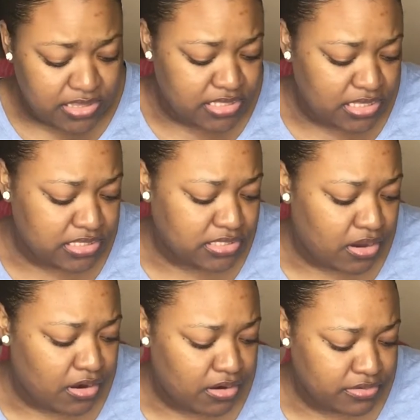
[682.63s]
These
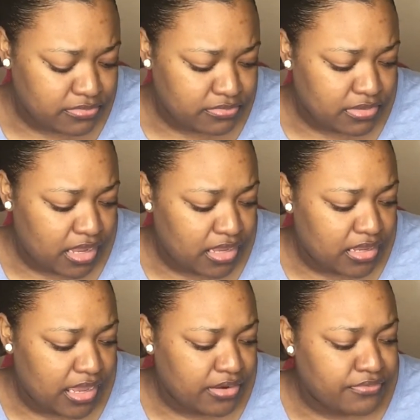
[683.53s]
are like,
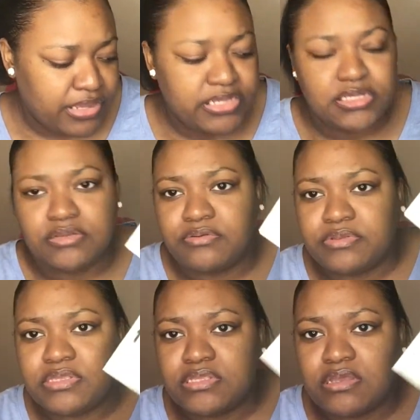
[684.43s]
I don't actually know
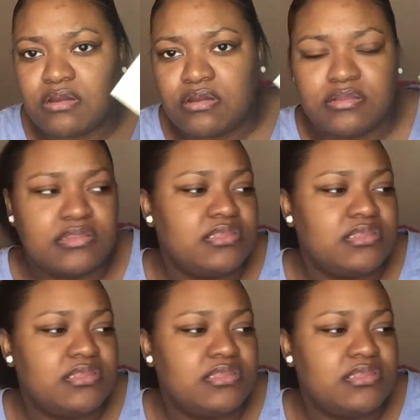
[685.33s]
what these are.